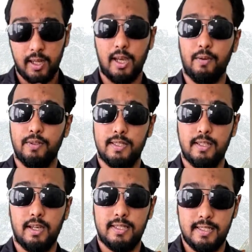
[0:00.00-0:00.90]
how to
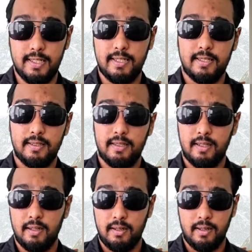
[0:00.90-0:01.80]
start seeds,
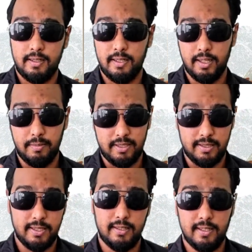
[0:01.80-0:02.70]
turn them into
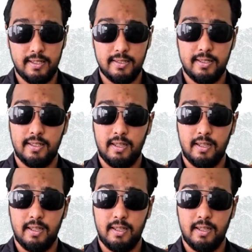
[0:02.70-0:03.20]
seedlings,